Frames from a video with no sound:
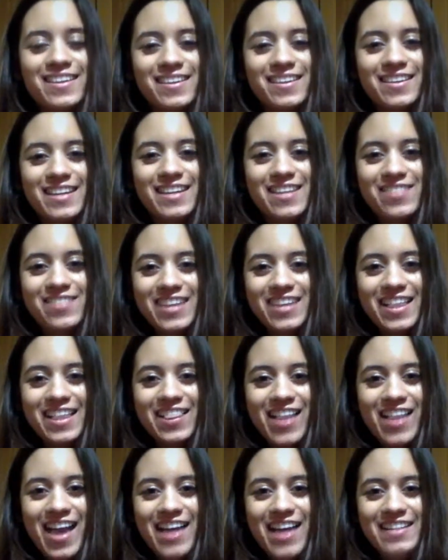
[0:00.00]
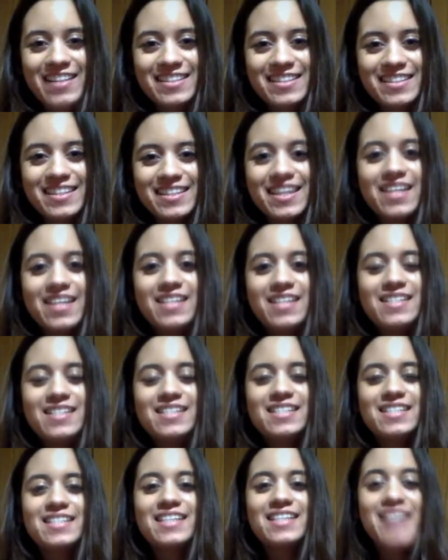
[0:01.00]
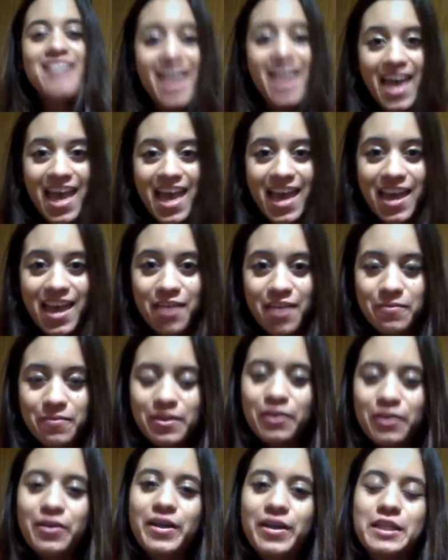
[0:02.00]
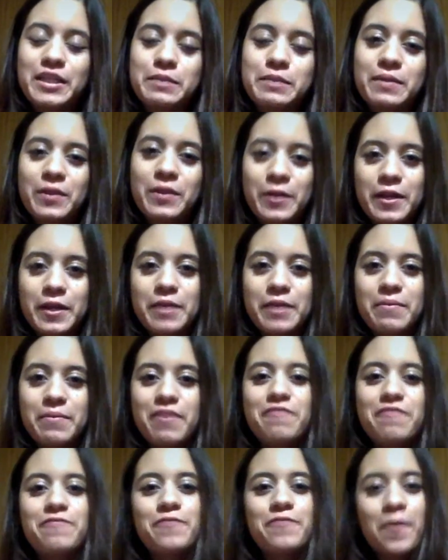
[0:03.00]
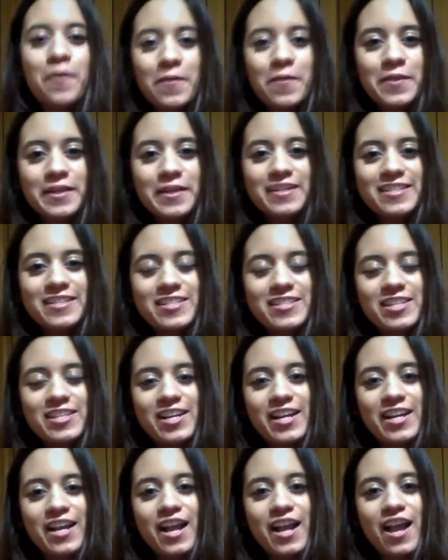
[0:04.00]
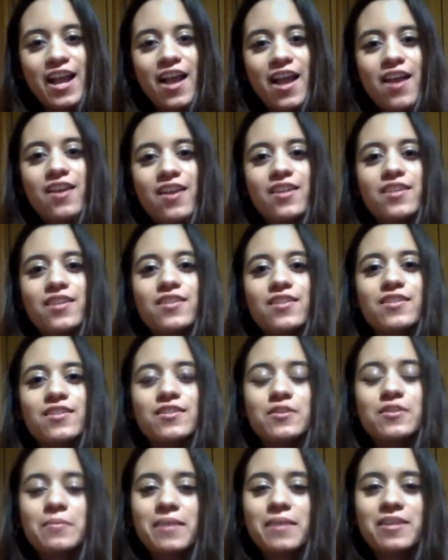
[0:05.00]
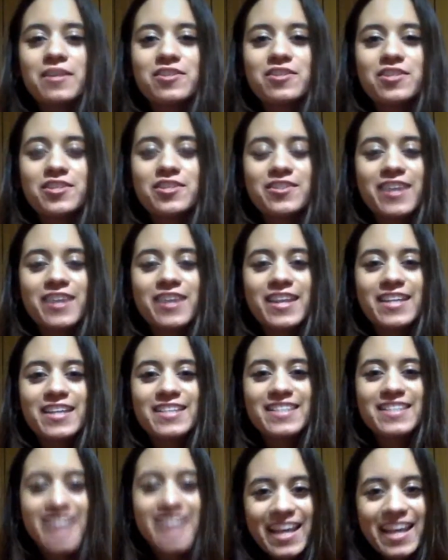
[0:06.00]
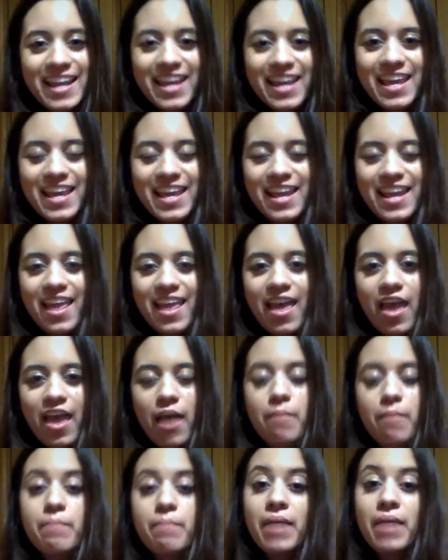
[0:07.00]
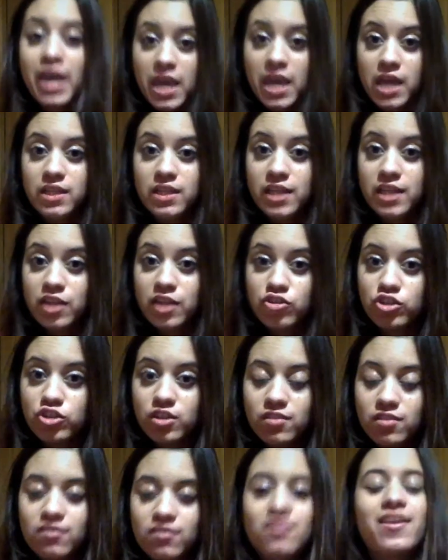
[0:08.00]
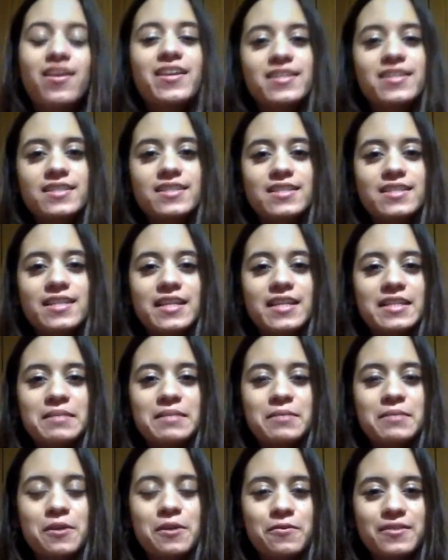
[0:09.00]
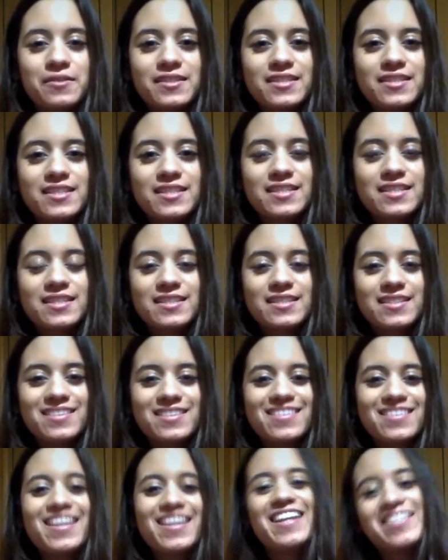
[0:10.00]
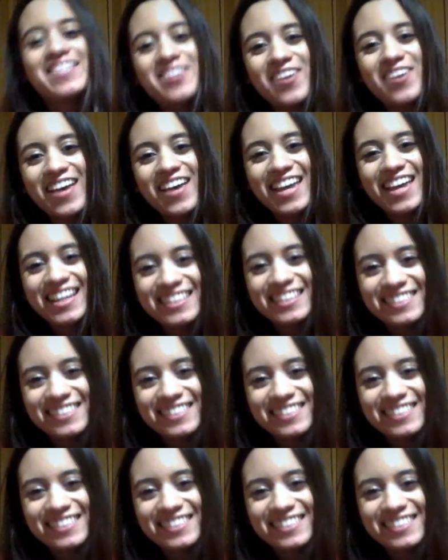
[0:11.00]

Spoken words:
Good evening, class. Today we are going to be learning about folk literature. So make sure you get excited, pay attention, take some notes, and enjoy.